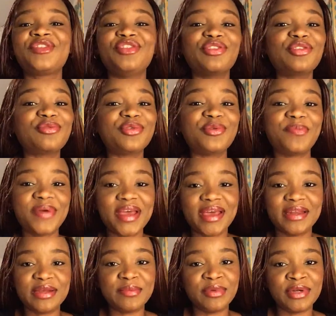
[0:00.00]
You're not going to pay
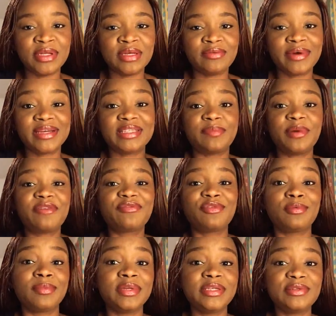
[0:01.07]
any money, right? Apart
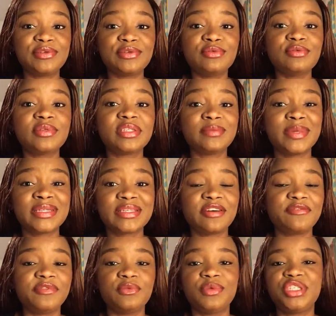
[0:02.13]
from little
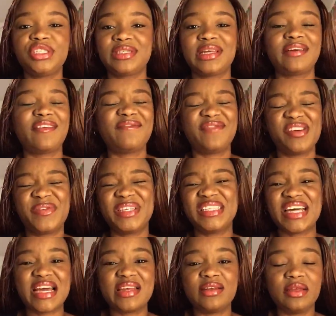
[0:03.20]
semester fee, which is like very
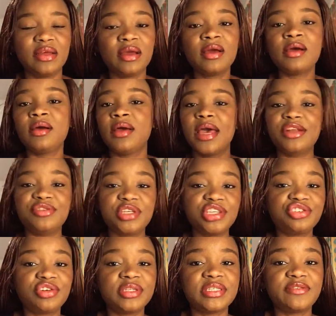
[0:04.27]
tiny.
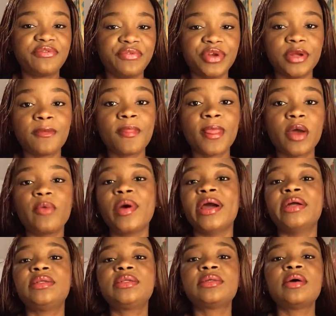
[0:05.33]
Education is free,
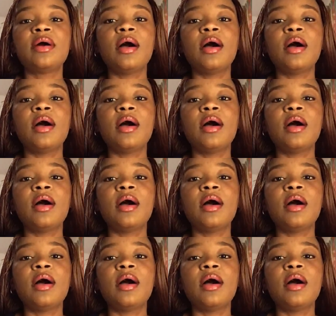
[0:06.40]
right?